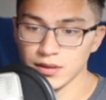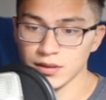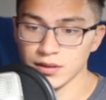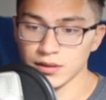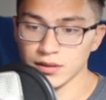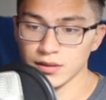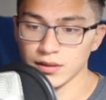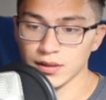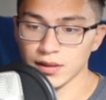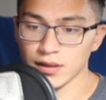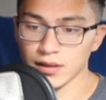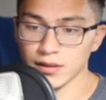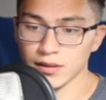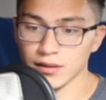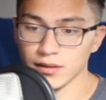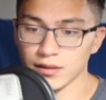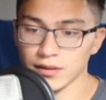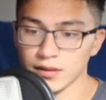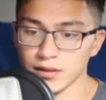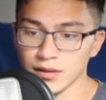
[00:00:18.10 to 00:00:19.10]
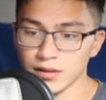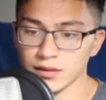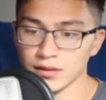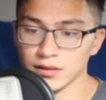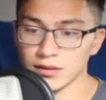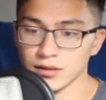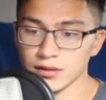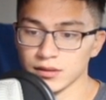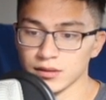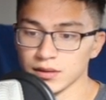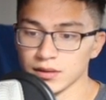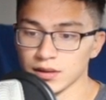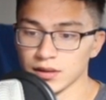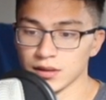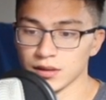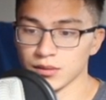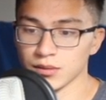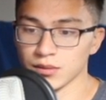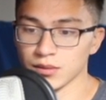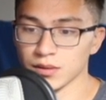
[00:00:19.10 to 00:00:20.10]
together to
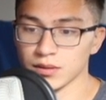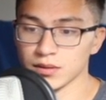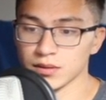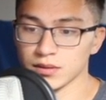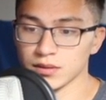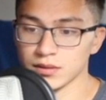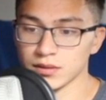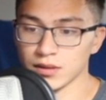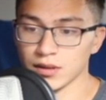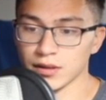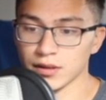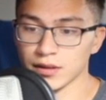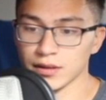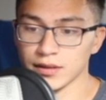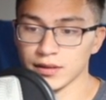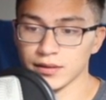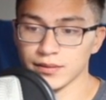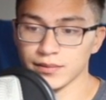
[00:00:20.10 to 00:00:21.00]
equal target.